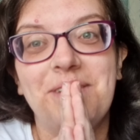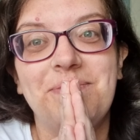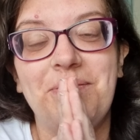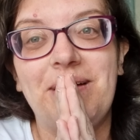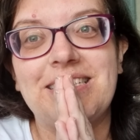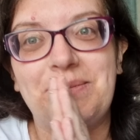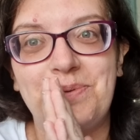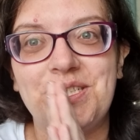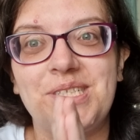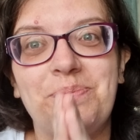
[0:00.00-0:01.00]
Mum had to
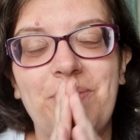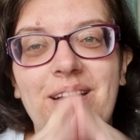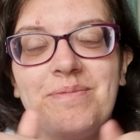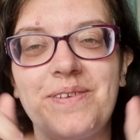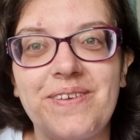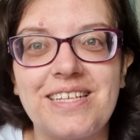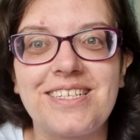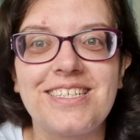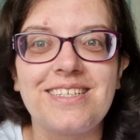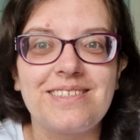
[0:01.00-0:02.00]
push the pram because
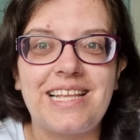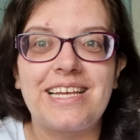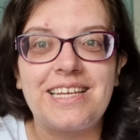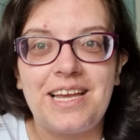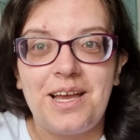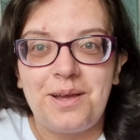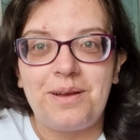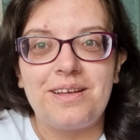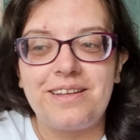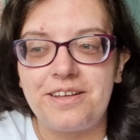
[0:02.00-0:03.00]
it was like
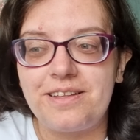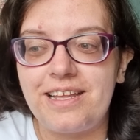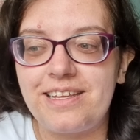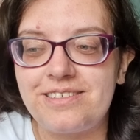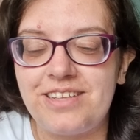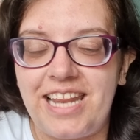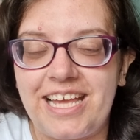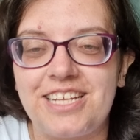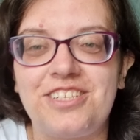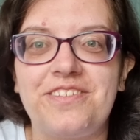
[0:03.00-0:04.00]

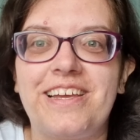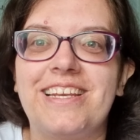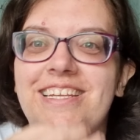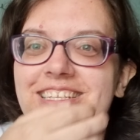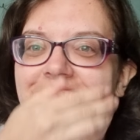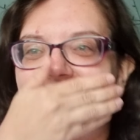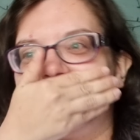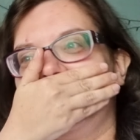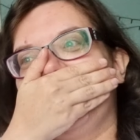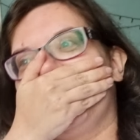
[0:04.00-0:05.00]
a train.
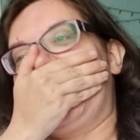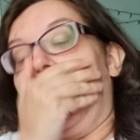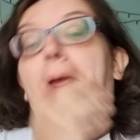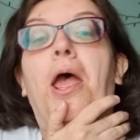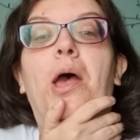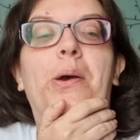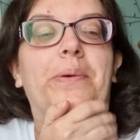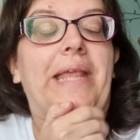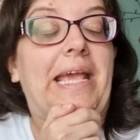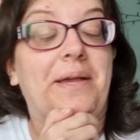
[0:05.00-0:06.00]
Oh
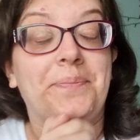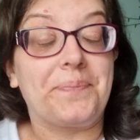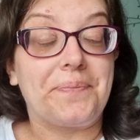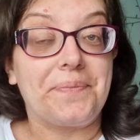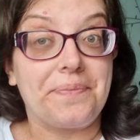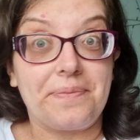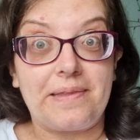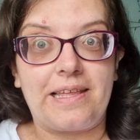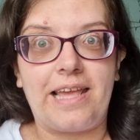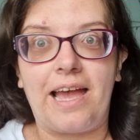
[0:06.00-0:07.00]
dear.
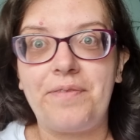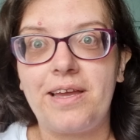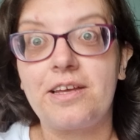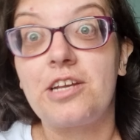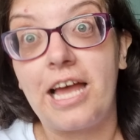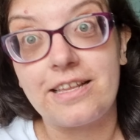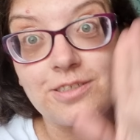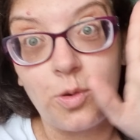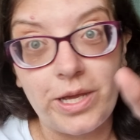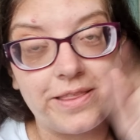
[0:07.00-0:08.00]
Yeah, I think I'm gonna have to
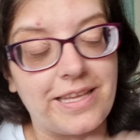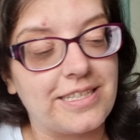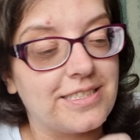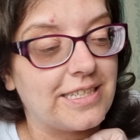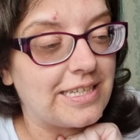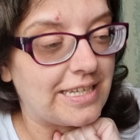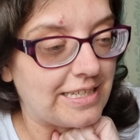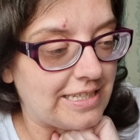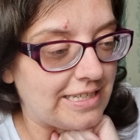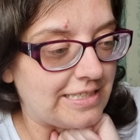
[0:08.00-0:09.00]
quit this
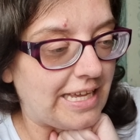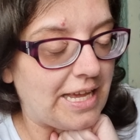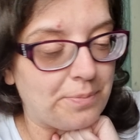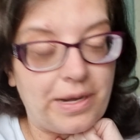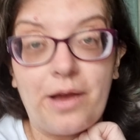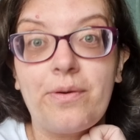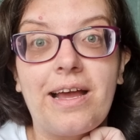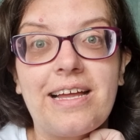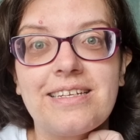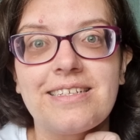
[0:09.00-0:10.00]
game now
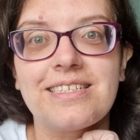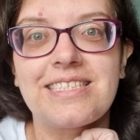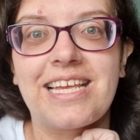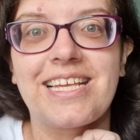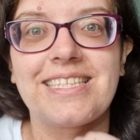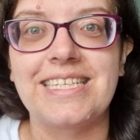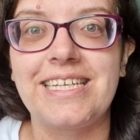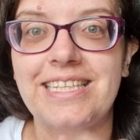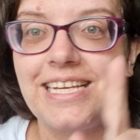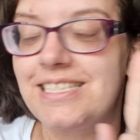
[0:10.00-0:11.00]
and see
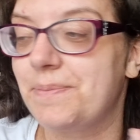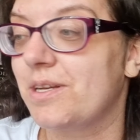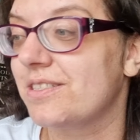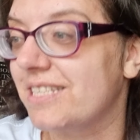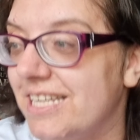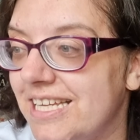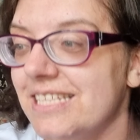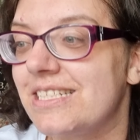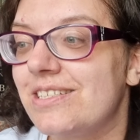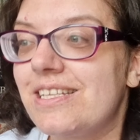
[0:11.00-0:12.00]
you later, because
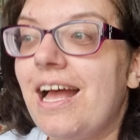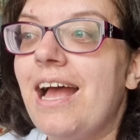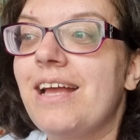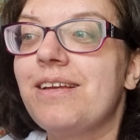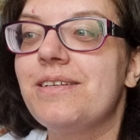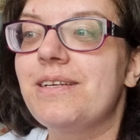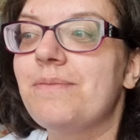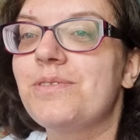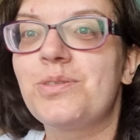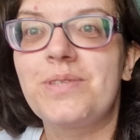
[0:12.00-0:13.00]
I
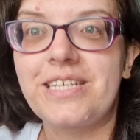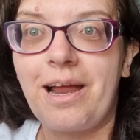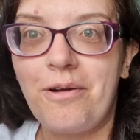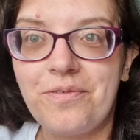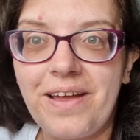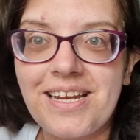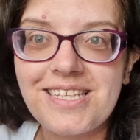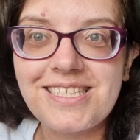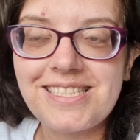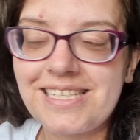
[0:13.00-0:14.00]
am doing the caravans.